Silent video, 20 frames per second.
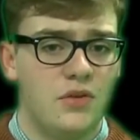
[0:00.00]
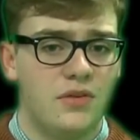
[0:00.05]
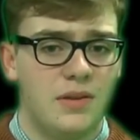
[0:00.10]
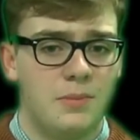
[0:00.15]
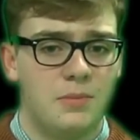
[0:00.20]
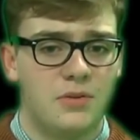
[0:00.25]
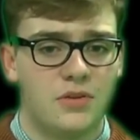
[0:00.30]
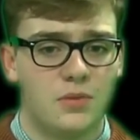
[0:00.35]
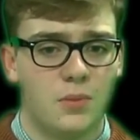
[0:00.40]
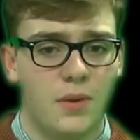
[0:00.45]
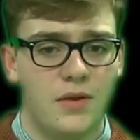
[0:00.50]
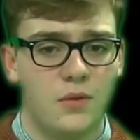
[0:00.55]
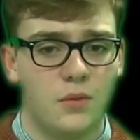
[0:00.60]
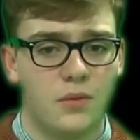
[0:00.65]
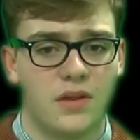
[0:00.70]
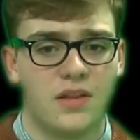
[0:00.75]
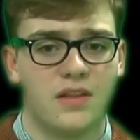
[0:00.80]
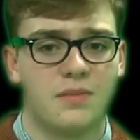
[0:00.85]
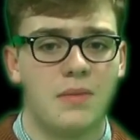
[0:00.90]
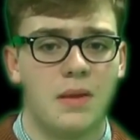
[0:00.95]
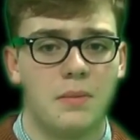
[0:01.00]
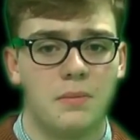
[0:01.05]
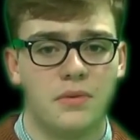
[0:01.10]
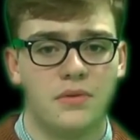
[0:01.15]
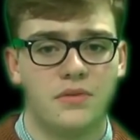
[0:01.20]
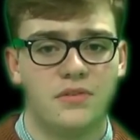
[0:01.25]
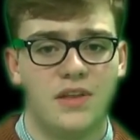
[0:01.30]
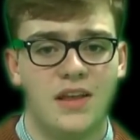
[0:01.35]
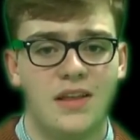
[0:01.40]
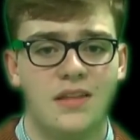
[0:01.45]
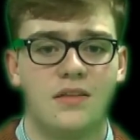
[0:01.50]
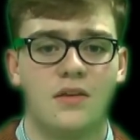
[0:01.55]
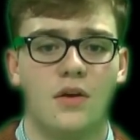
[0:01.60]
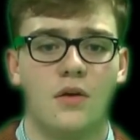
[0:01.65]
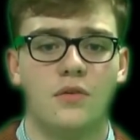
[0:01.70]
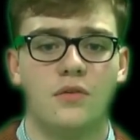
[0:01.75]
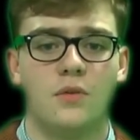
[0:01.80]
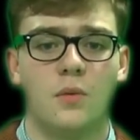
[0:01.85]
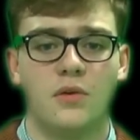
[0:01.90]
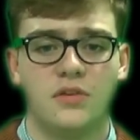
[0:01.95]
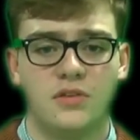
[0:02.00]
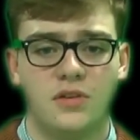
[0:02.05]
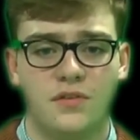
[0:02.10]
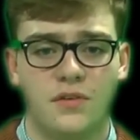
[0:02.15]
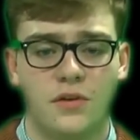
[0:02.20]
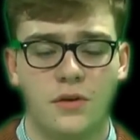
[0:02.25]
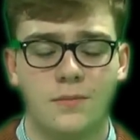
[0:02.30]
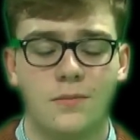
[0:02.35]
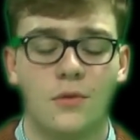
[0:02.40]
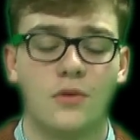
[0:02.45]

usually persuade audience members to either go to watch the film